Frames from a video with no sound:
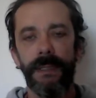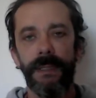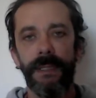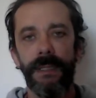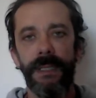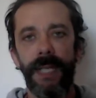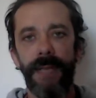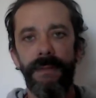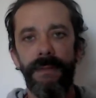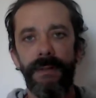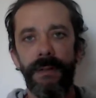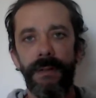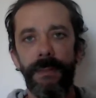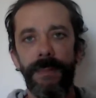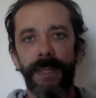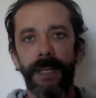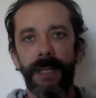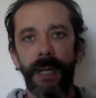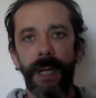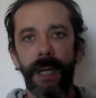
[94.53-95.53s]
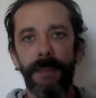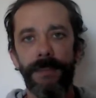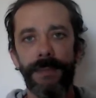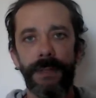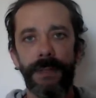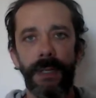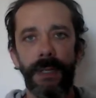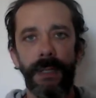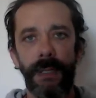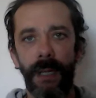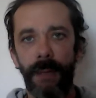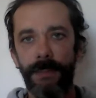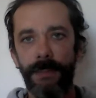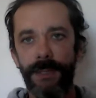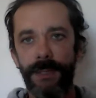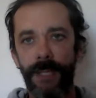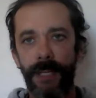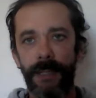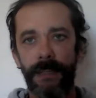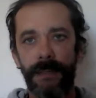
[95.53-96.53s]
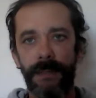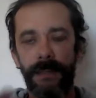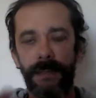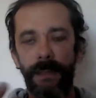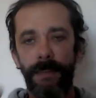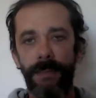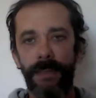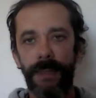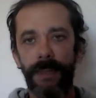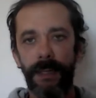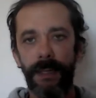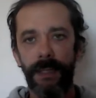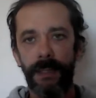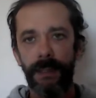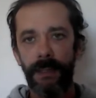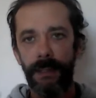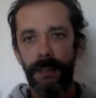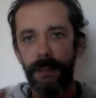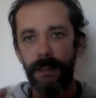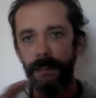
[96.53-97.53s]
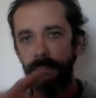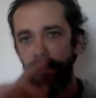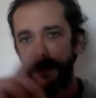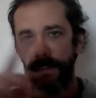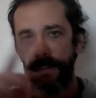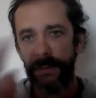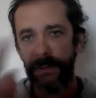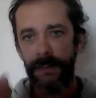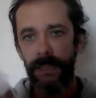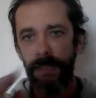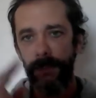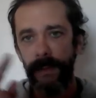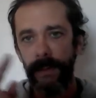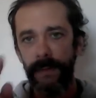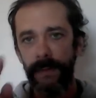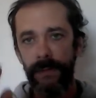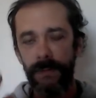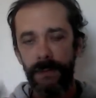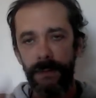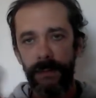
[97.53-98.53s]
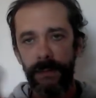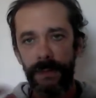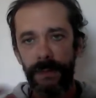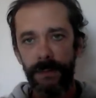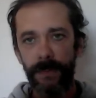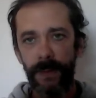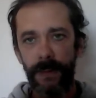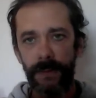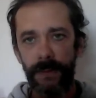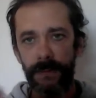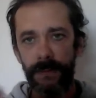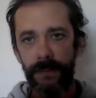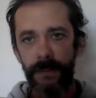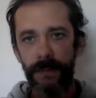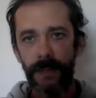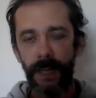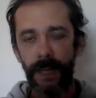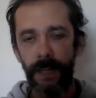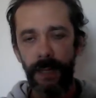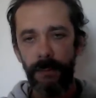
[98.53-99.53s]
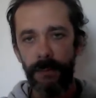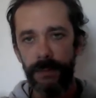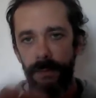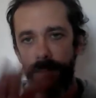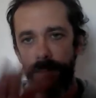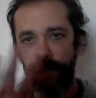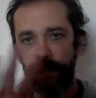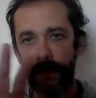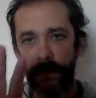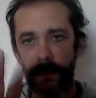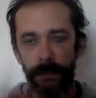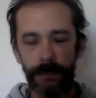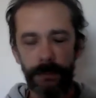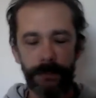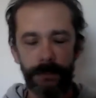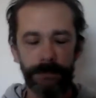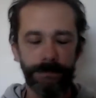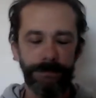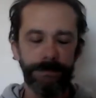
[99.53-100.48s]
never becomes an object, something with limits in space and time, with a form,